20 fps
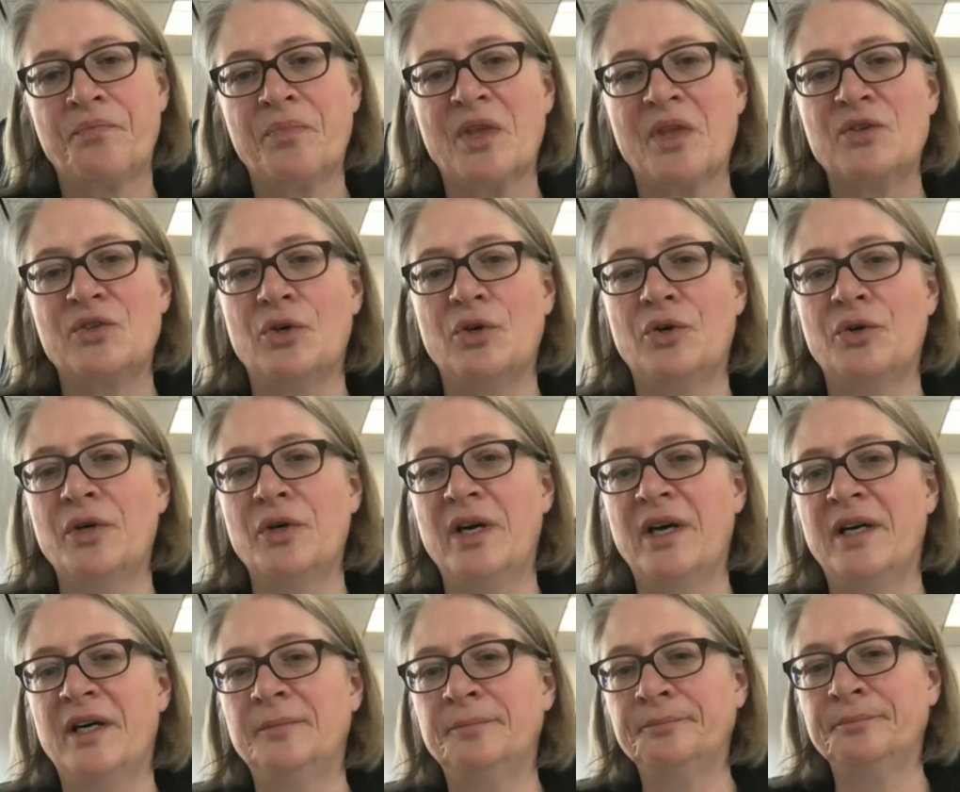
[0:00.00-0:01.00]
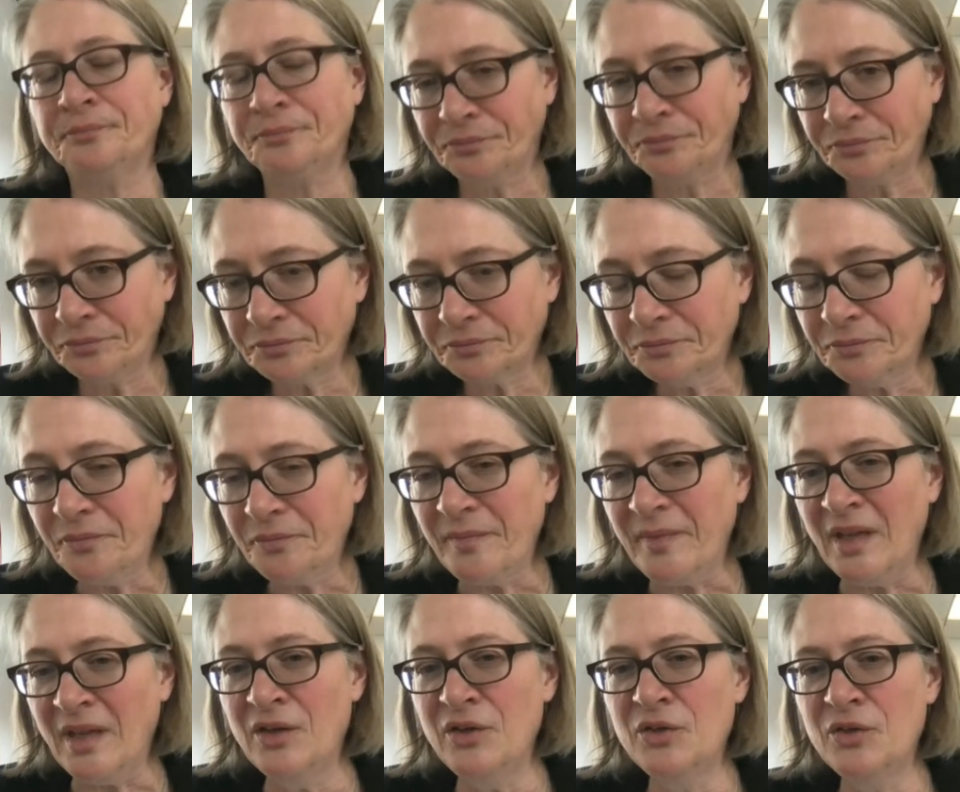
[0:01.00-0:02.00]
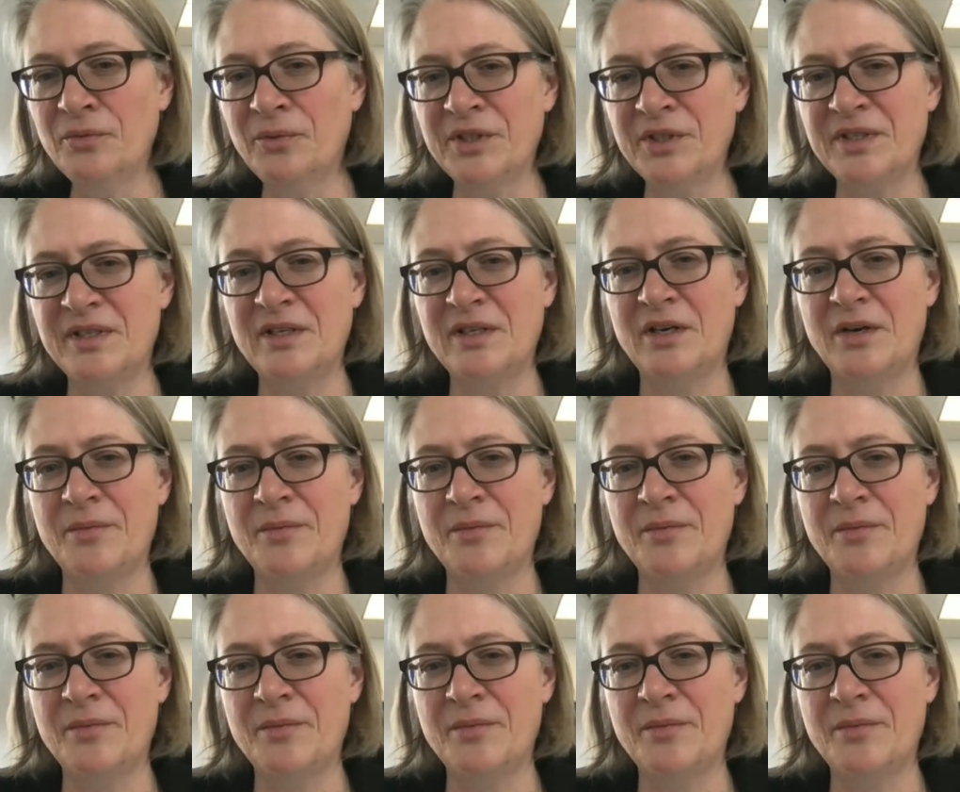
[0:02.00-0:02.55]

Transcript: So you would